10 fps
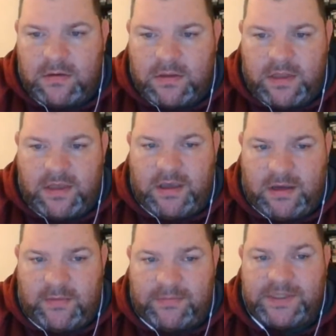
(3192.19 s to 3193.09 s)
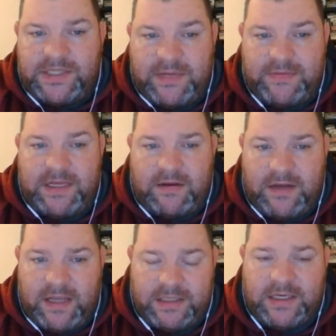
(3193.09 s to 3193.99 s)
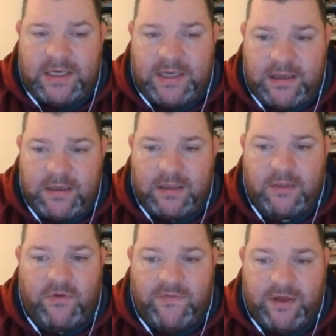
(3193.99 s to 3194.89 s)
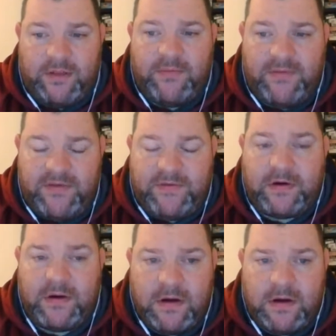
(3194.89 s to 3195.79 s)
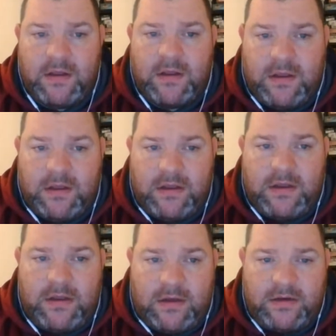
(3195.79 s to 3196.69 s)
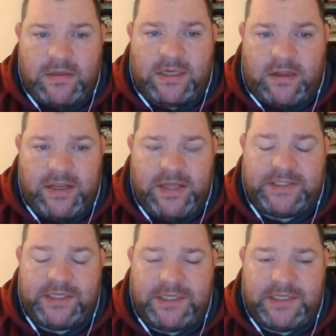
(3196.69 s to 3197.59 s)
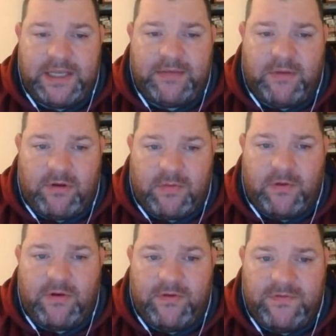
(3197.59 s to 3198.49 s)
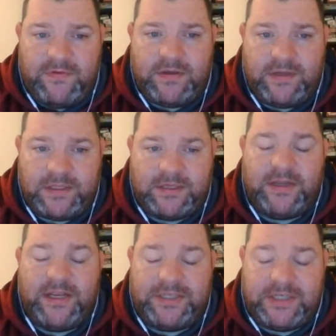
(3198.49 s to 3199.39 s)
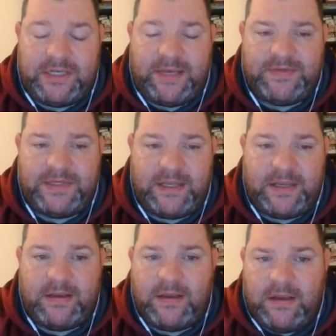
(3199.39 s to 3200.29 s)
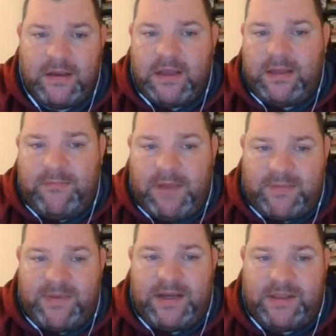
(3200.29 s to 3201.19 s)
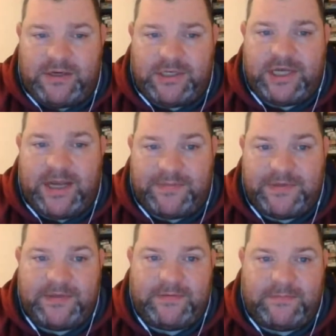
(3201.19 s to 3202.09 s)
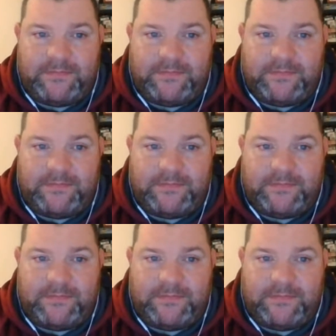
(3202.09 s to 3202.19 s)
The Steamtown has a Louisville and Beaver consolidation steam locomotive, consolidation type, sitting back behind their shops.